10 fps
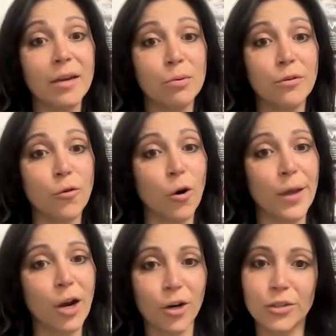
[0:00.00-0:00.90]

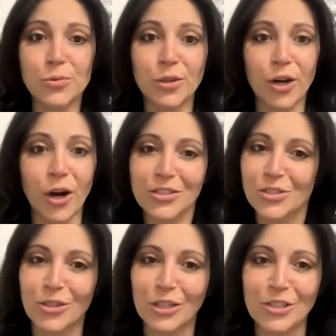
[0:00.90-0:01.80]
performing arts with a
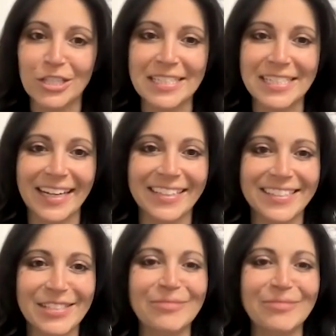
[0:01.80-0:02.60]
concentration in dance.